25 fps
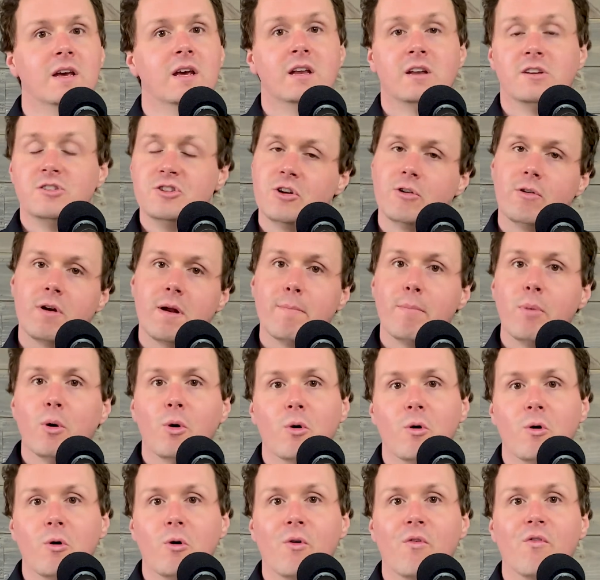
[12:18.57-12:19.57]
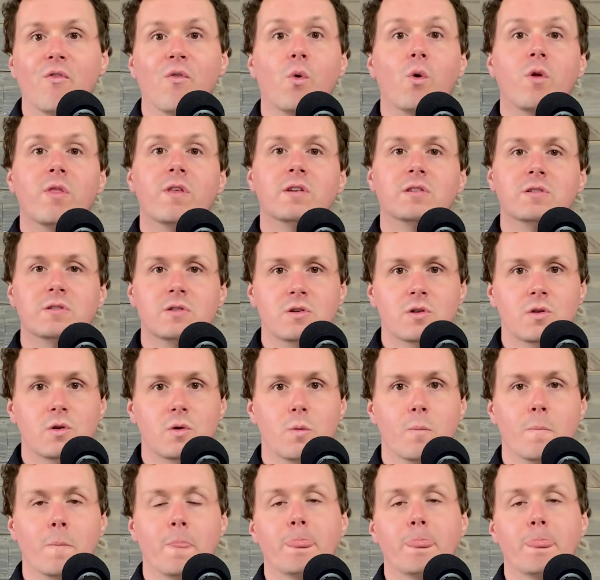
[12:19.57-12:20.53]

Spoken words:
generate pull for this new